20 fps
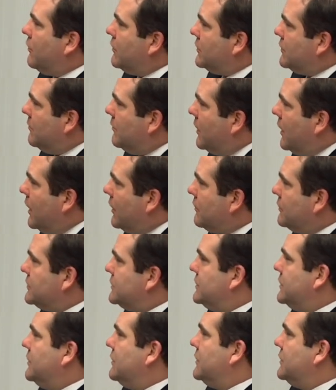
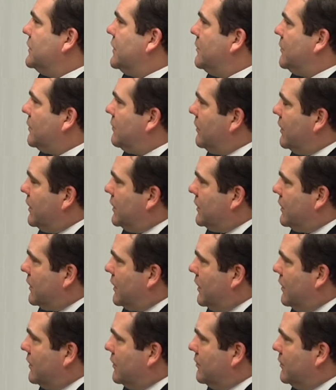democracy or democratic
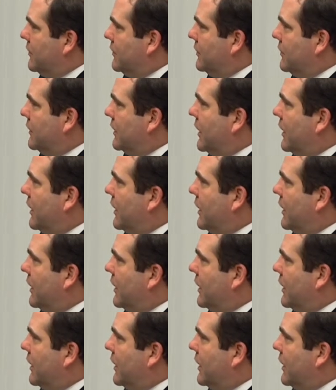accountability?